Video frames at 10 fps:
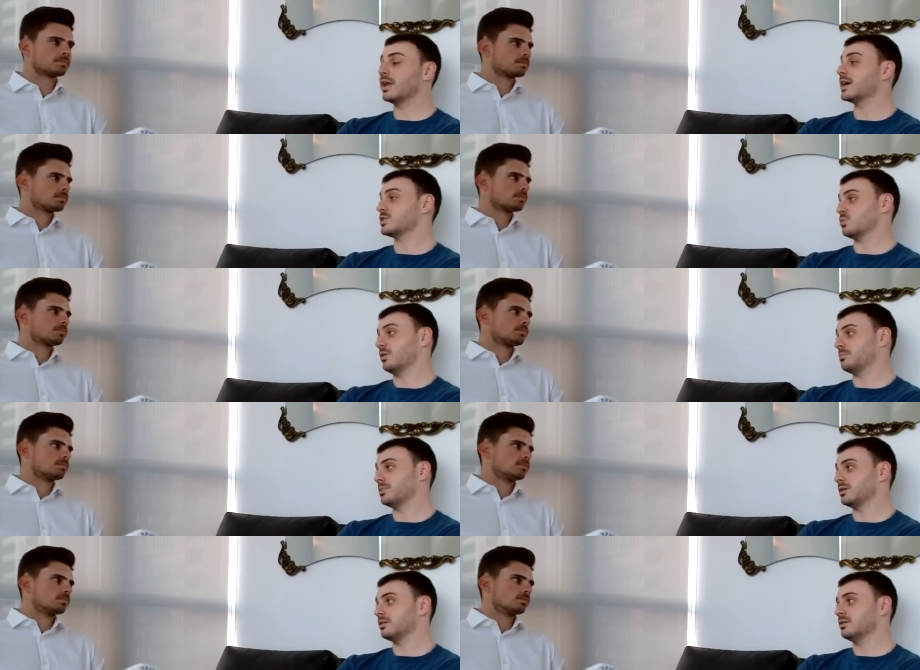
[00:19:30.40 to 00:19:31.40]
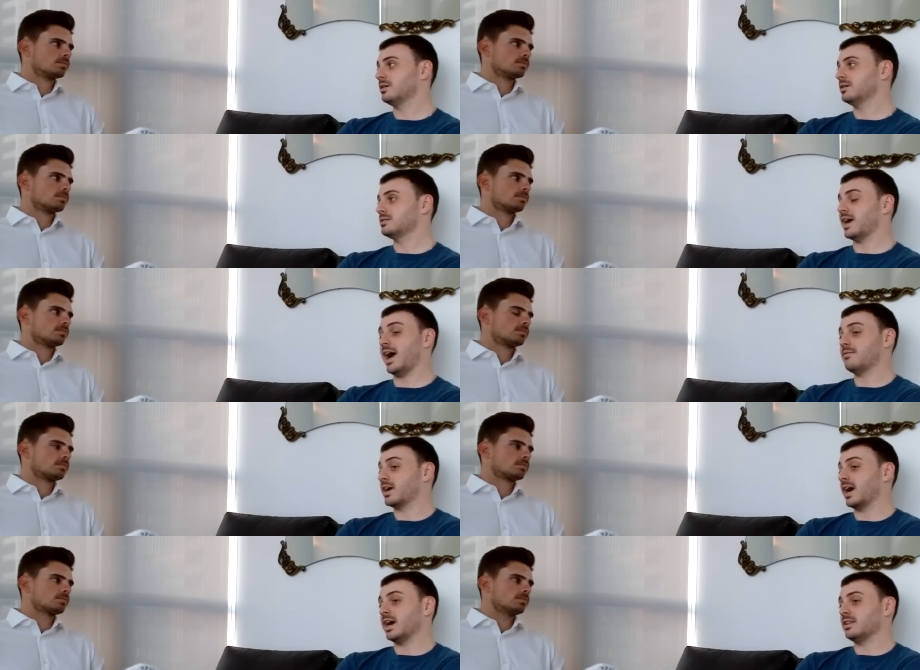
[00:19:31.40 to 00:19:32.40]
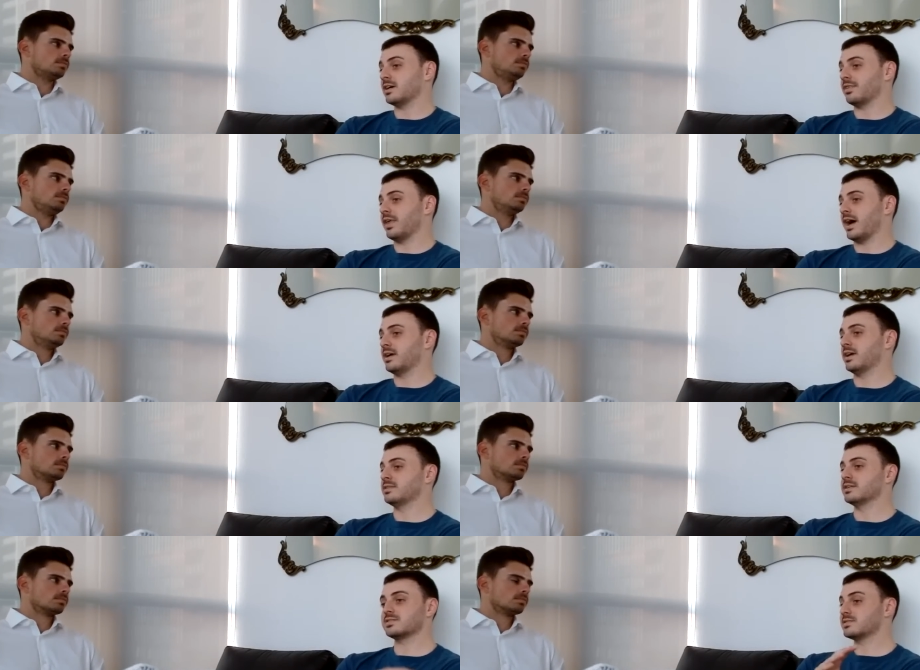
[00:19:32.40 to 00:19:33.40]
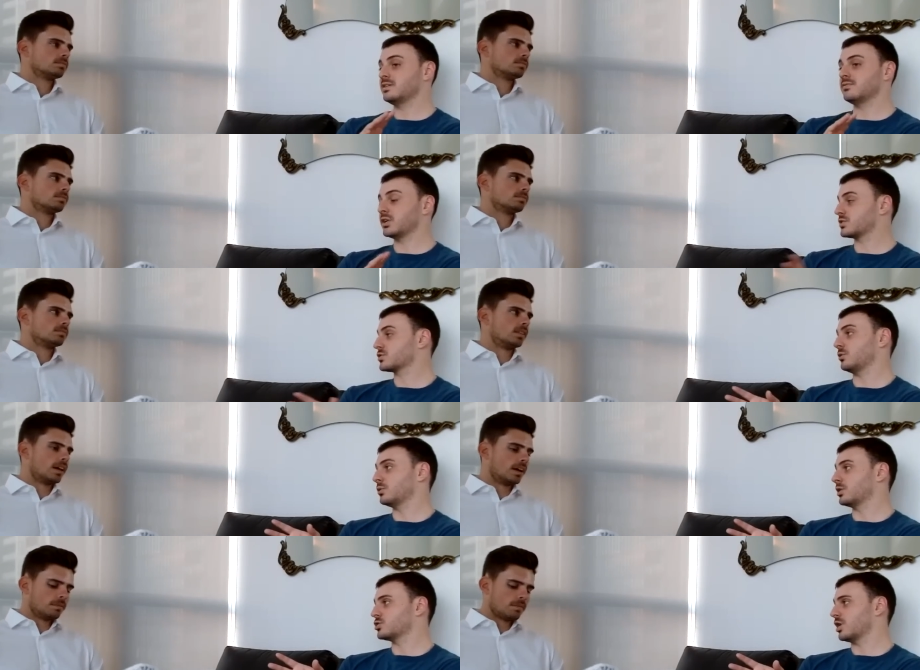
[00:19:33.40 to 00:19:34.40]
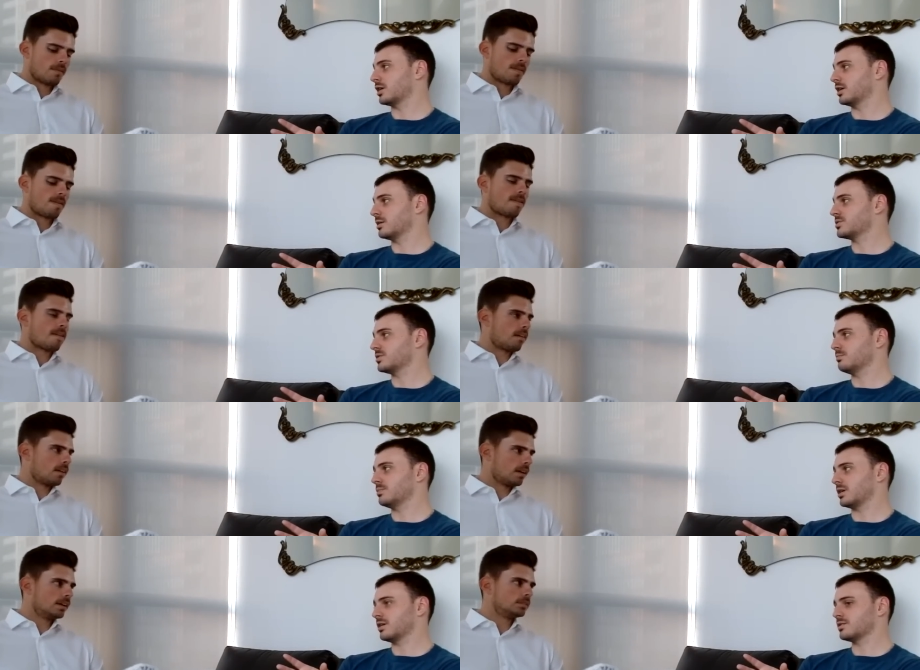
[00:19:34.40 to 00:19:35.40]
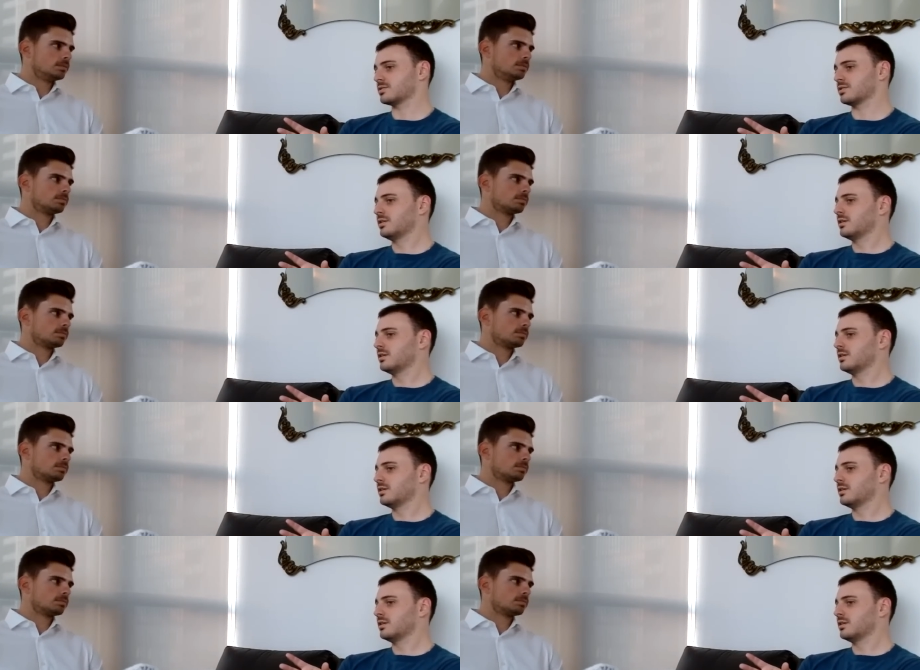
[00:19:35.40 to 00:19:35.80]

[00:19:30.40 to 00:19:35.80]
Speaker 1: nice would it be to have a guy like that, and this is even excluding yeah. John Gibson because